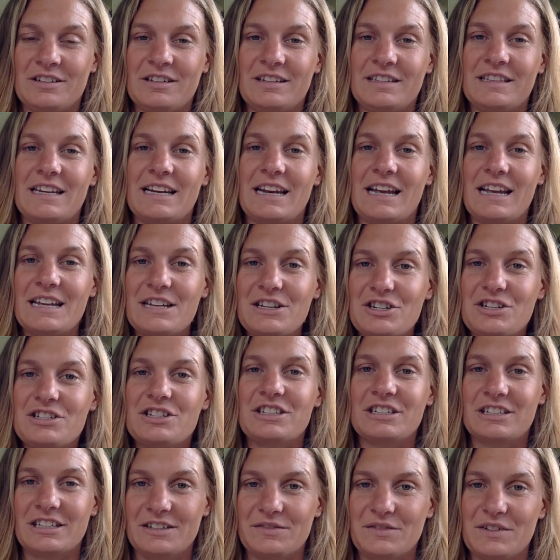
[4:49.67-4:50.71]
that each
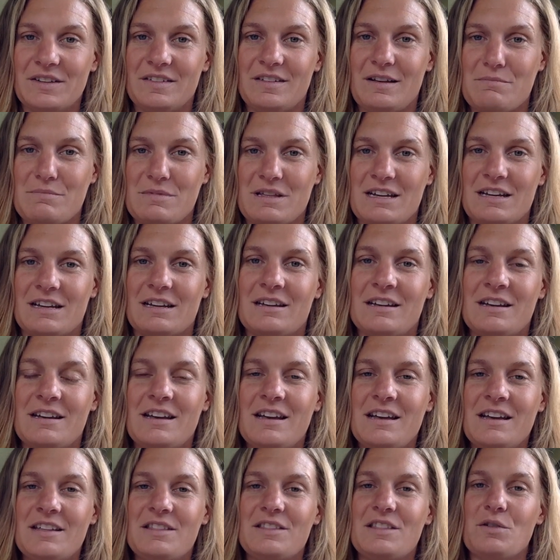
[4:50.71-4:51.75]
deliver something
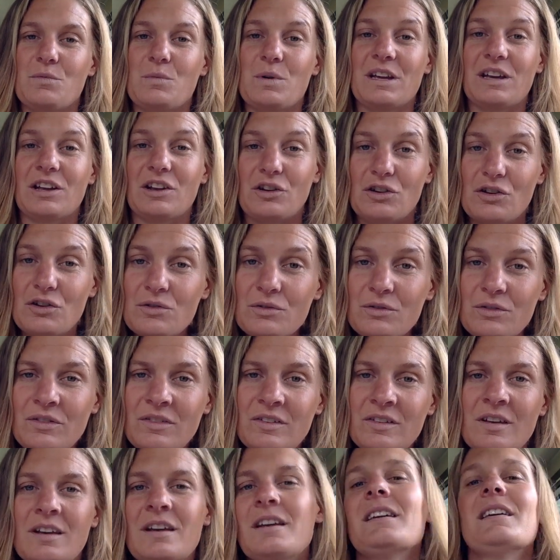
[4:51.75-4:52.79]
that we can
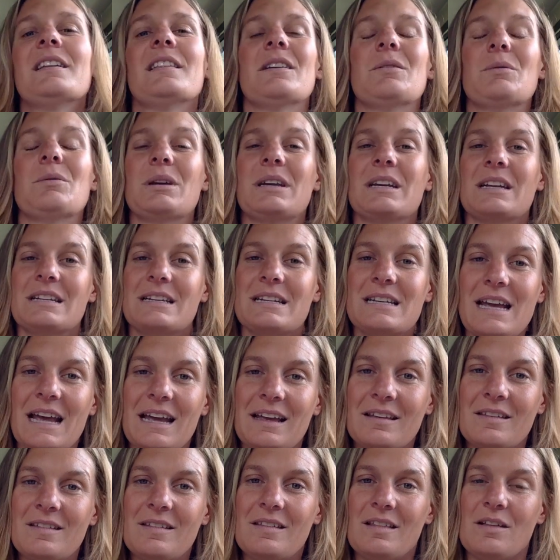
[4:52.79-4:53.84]
use, that we can
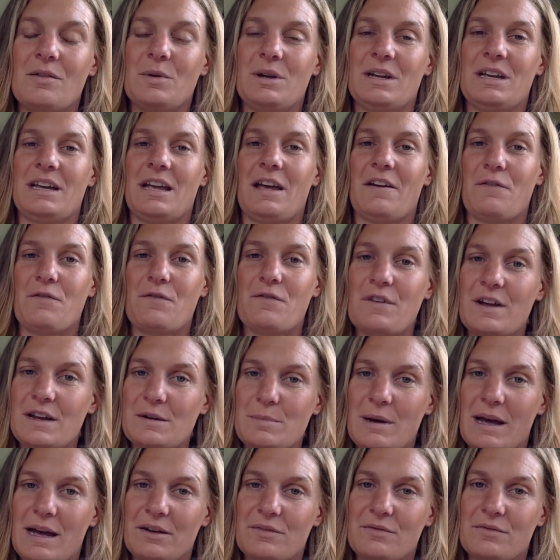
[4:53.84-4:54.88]
test, that we can get
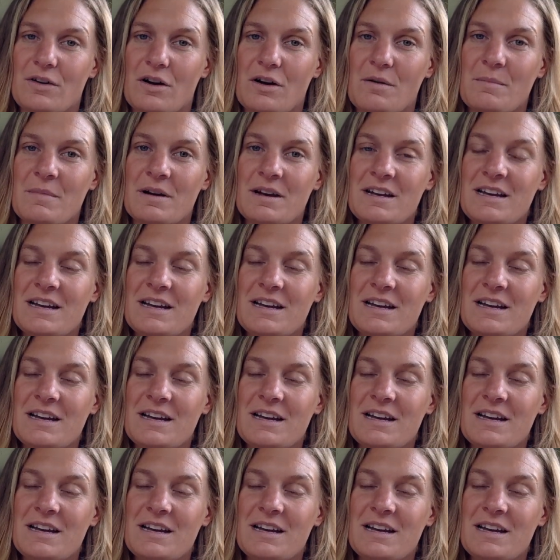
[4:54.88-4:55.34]
feedback from,